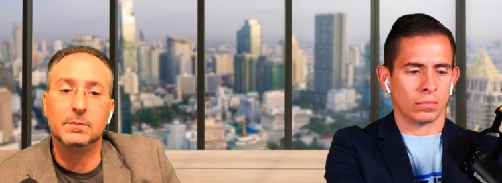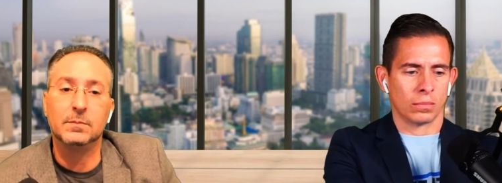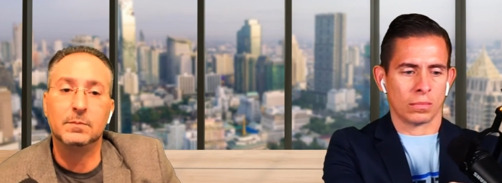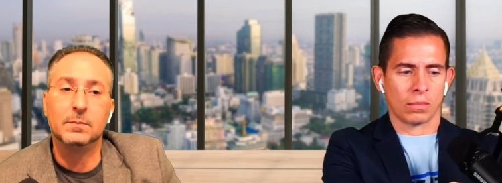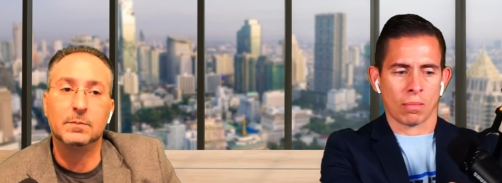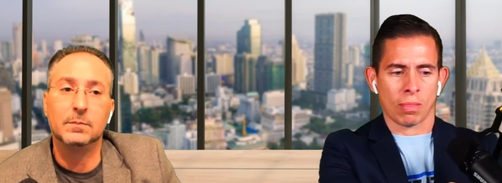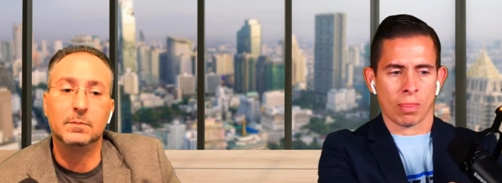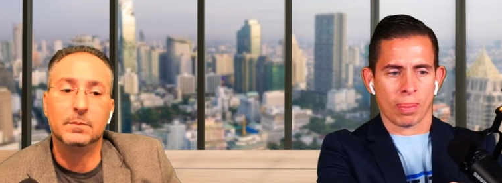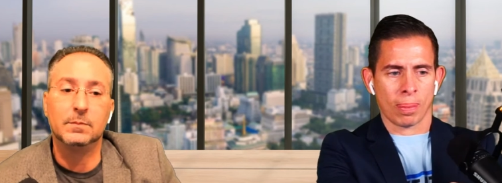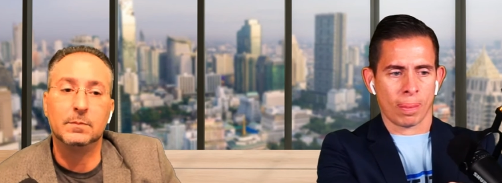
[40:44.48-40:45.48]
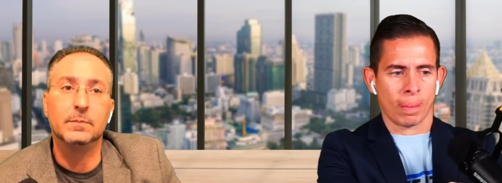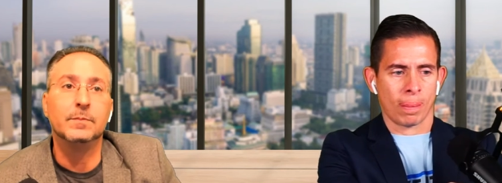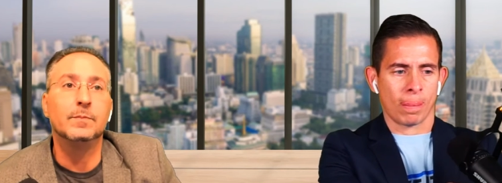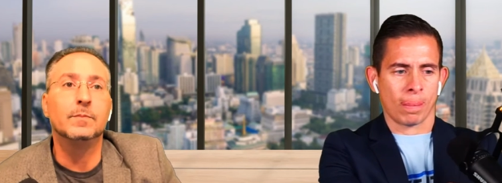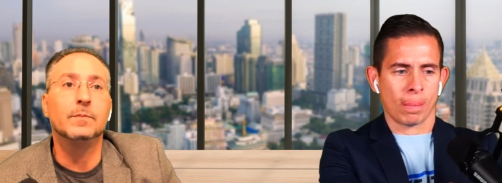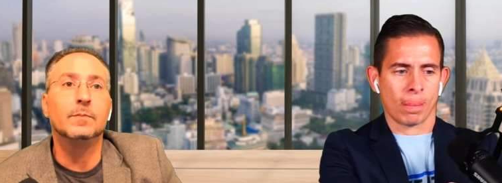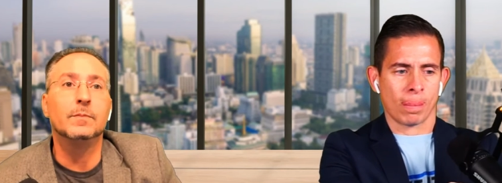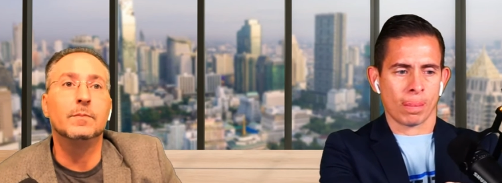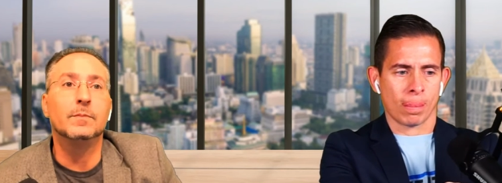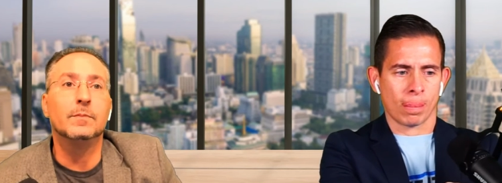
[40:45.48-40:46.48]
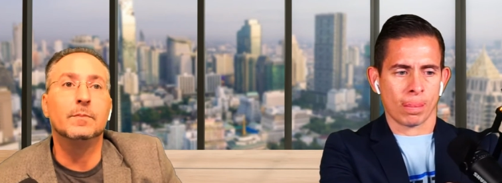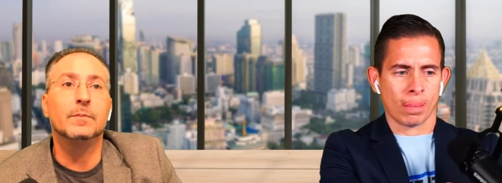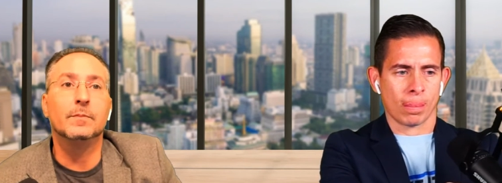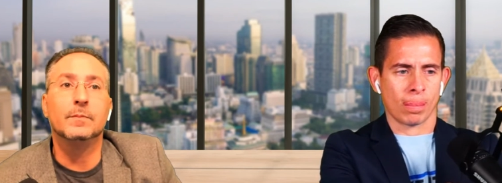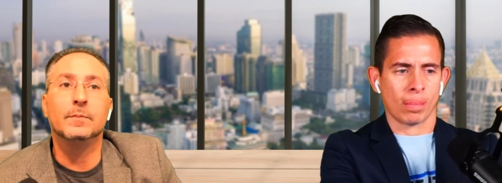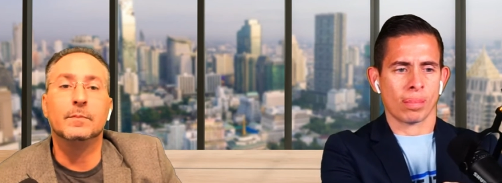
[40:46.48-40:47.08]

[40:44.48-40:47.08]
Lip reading: (no one is talking)